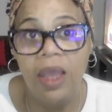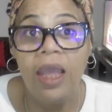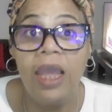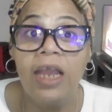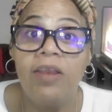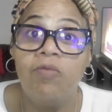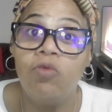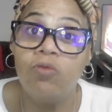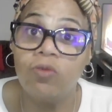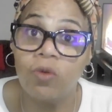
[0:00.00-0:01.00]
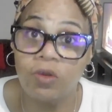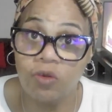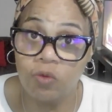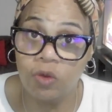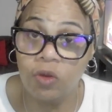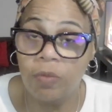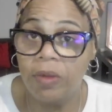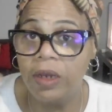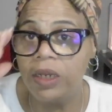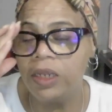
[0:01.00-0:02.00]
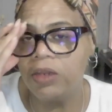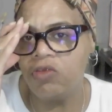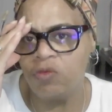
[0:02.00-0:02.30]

And if you start showing your money and